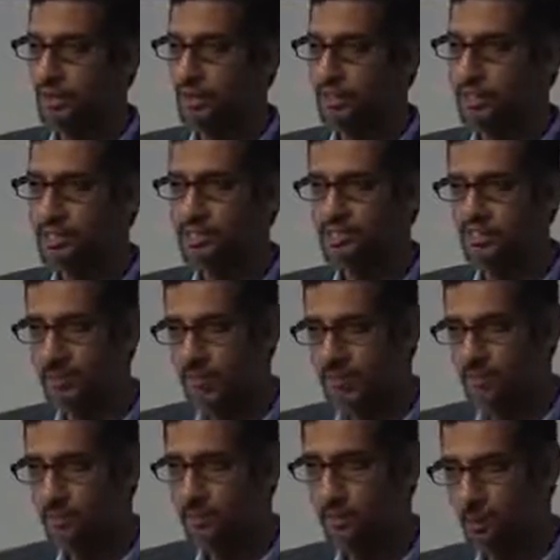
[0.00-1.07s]
I think it's a
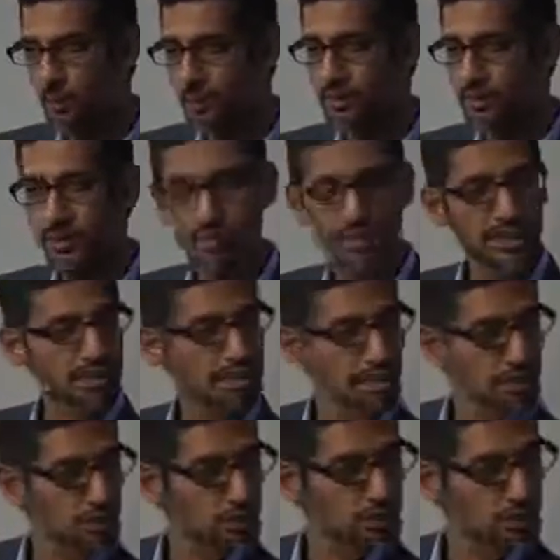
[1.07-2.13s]
really important thing we need to
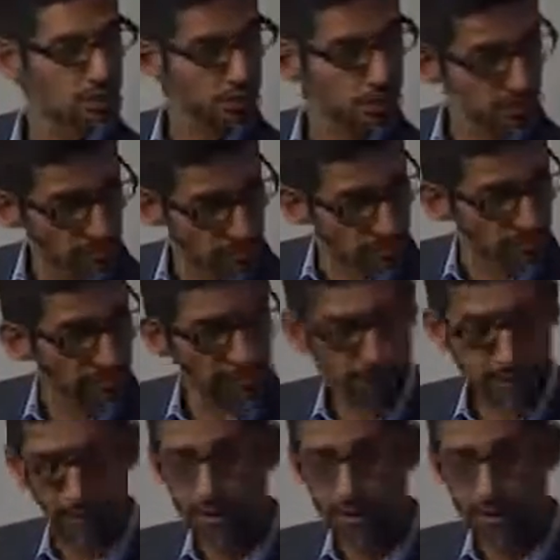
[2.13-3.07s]
do well,